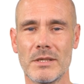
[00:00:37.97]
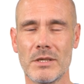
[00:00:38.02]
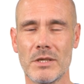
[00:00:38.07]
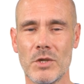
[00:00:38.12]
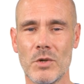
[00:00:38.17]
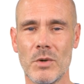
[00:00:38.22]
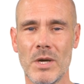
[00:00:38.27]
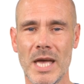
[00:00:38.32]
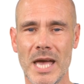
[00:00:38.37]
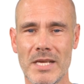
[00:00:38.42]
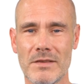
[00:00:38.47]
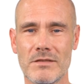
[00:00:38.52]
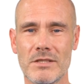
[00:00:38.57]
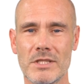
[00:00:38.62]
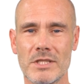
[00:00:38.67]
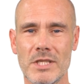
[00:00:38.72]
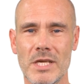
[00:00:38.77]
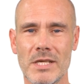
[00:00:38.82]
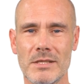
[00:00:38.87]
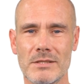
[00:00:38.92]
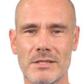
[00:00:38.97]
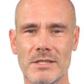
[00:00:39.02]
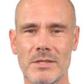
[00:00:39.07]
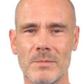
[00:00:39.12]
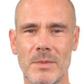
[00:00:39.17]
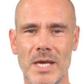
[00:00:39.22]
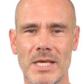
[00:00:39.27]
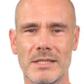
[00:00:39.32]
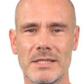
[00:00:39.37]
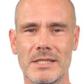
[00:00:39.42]
You'll have the chance to
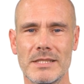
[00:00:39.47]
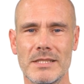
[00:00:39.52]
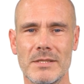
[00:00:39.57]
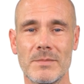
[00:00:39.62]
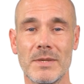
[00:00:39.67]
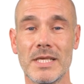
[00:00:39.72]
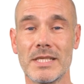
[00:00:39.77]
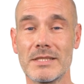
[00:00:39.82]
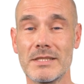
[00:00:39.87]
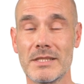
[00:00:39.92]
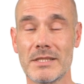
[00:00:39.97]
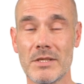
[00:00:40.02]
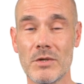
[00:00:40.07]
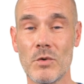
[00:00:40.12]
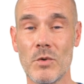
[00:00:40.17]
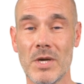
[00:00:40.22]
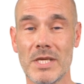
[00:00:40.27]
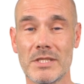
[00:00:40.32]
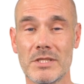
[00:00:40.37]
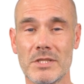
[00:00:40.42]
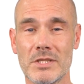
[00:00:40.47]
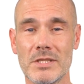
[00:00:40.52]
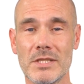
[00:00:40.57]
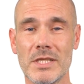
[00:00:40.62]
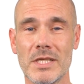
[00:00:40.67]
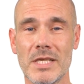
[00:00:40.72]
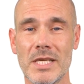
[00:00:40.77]
participate in a question